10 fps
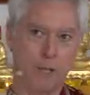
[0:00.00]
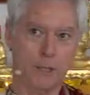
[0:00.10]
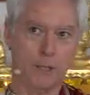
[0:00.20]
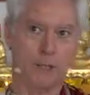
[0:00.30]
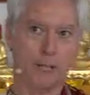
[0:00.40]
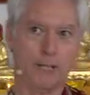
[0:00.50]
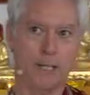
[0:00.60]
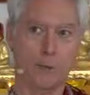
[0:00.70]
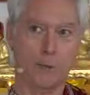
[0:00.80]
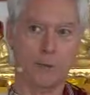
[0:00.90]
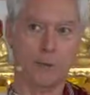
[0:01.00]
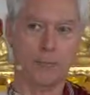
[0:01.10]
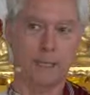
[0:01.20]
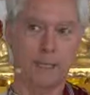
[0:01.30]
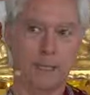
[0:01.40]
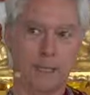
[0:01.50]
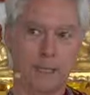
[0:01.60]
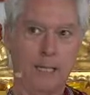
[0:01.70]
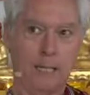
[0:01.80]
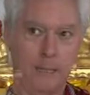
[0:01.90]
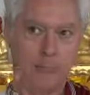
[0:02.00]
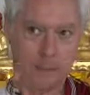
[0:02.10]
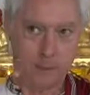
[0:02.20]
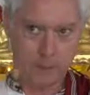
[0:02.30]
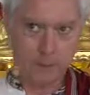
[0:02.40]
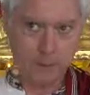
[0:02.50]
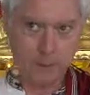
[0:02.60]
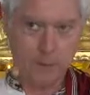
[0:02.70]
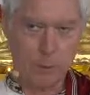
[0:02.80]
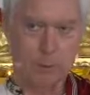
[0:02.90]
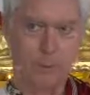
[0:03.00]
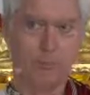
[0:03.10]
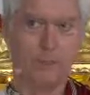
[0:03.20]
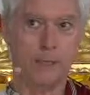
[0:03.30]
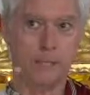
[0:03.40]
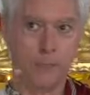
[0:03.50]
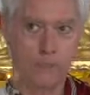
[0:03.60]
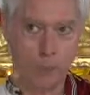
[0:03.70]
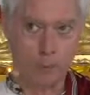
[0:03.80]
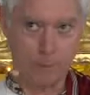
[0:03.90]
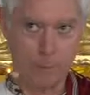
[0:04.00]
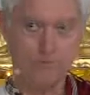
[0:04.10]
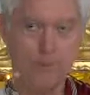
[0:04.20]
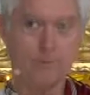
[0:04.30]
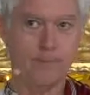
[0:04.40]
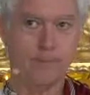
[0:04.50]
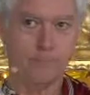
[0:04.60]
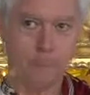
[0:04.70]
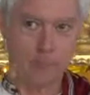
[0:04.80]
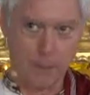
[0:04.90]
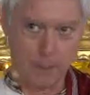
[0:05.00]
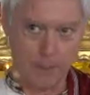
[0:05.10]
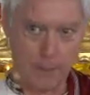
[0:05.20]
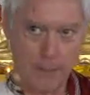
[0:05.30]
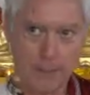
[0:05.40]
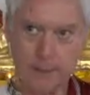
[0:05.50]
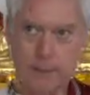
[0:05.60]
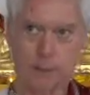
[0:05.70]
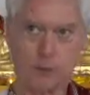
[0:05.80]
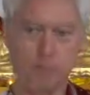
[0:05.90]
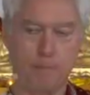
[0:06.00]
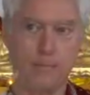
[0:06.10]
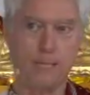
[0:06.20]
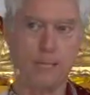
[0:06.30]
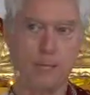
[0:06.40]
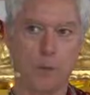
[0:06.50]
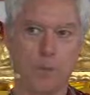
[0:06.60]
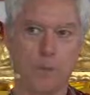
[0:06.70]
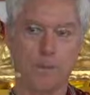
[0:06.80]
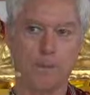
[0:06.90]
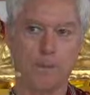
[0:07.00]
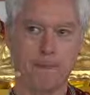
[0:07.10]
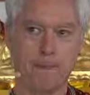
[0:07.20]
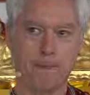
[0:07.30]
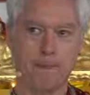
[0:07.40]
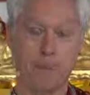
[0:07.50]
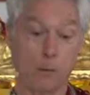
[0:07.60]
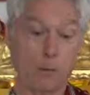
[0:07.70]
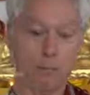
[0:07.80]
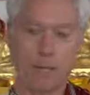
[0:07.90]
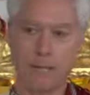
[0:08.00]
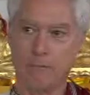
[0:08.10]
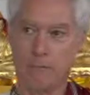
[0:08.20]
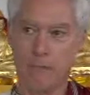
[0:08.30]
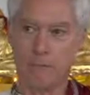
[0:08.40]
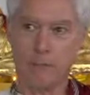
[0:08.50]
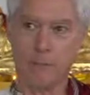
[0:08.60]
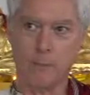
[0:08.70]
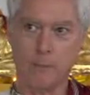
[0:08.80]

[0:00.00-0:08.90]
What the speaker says: of knowledge of the outside world and tremendous growth of hedonic well-being, a lot of medicine. It's tremendously helpful. I wouldn't be alive for it.